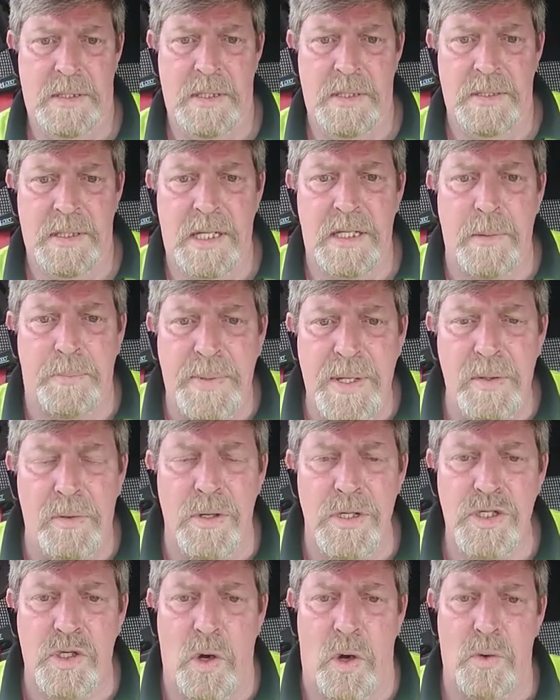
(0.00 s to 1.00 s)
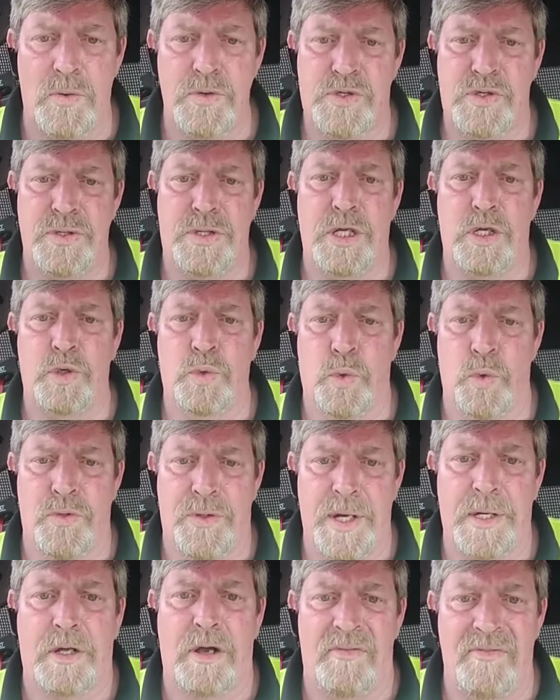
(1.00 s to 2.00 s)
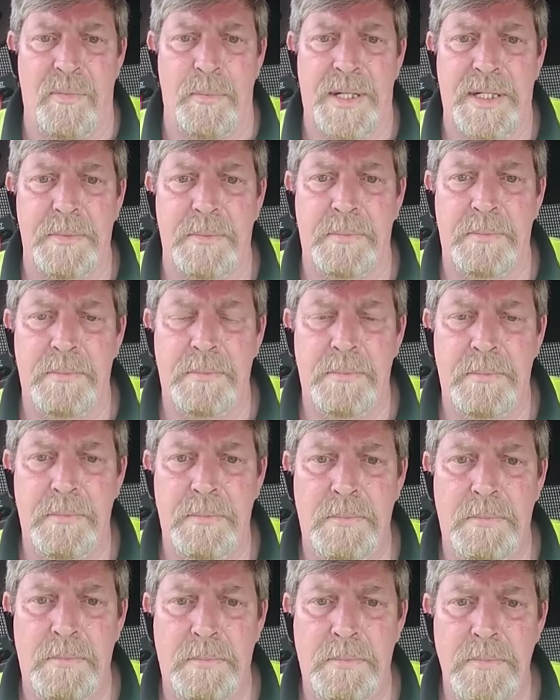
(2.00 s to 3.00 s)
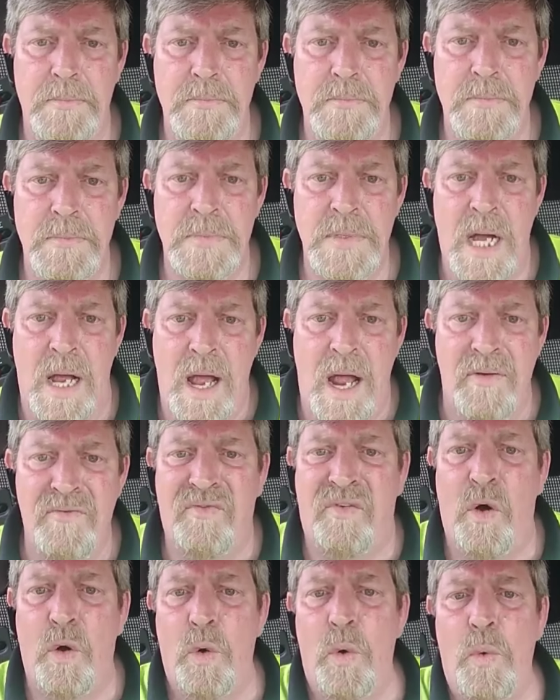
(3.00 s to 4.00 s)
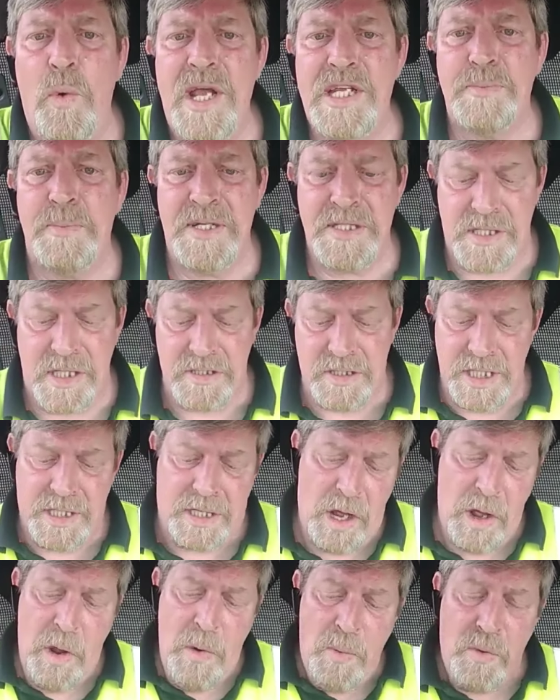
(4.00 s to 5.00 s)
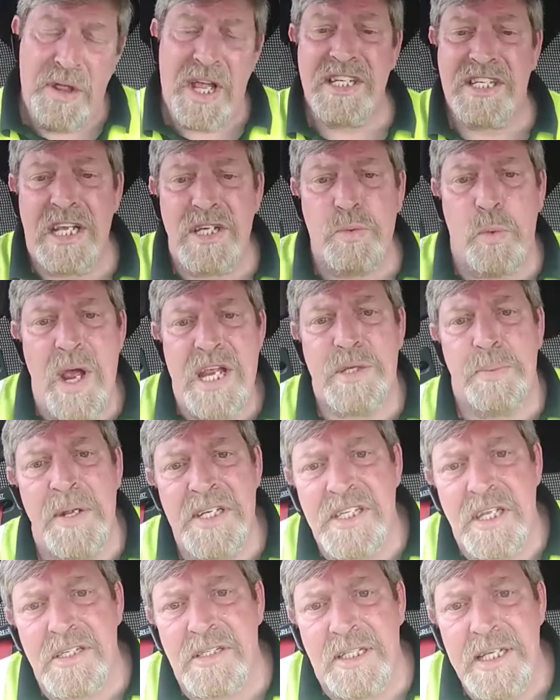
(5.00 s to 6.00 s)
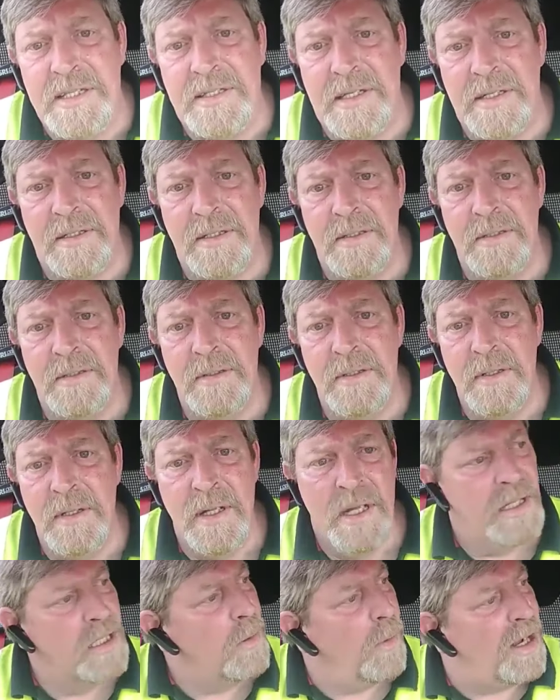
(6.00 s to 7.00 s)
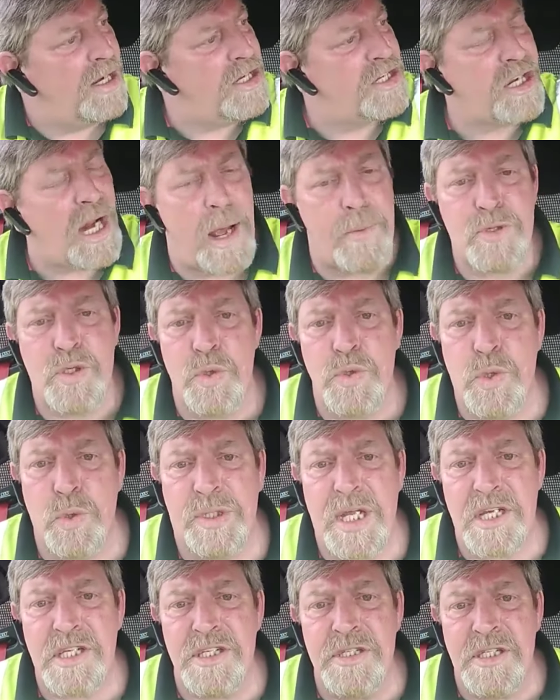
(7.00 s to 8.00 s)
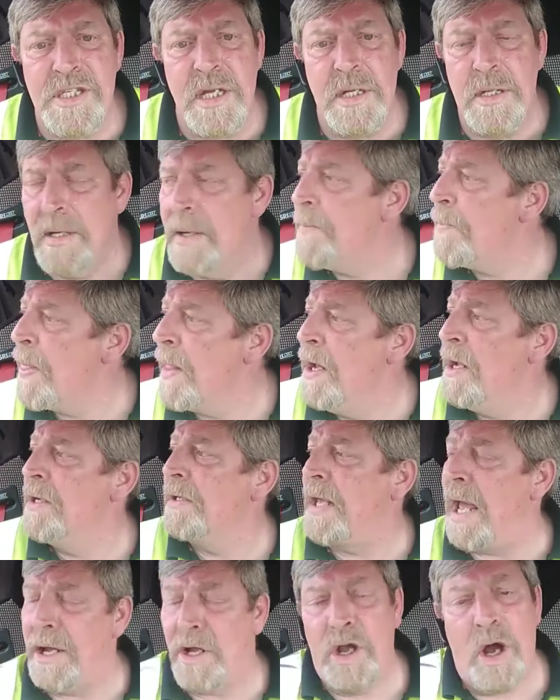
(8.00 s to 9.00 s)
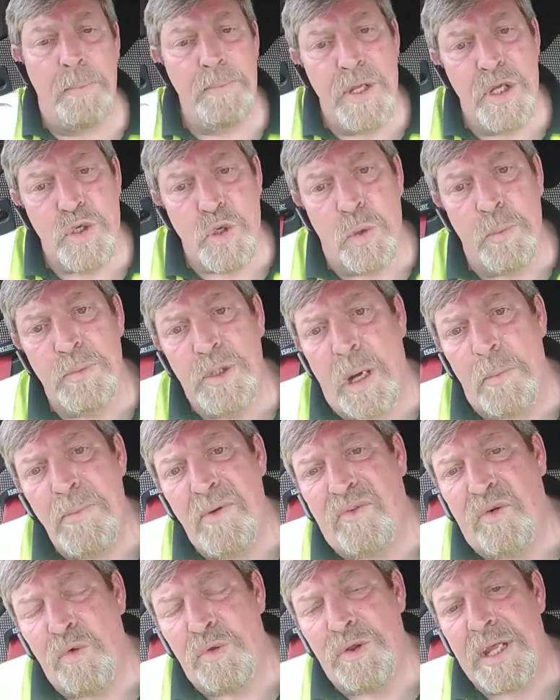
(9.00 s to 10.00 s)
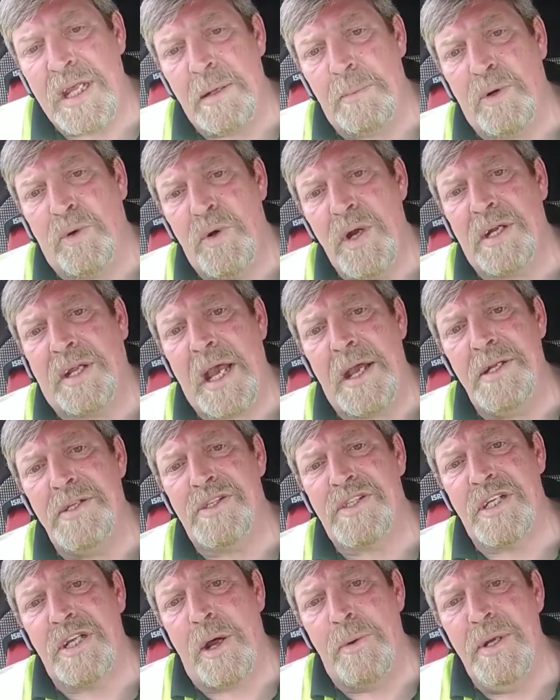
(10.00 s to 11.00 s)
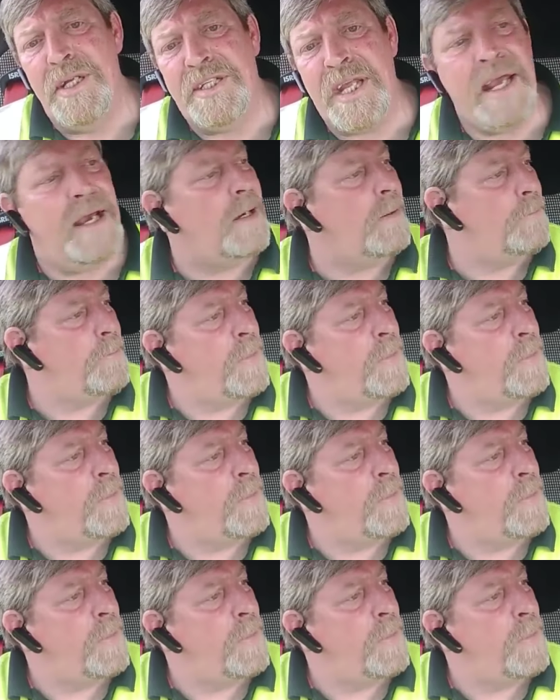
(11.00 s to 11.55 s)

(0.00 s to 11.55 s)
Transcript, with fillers: that the people of Scotland should ignore their government and follow Westminster's lead. Well, this is Westminster's lead. You want to scrap social distancing, get companies opened up before they give them clear guidance on how to do it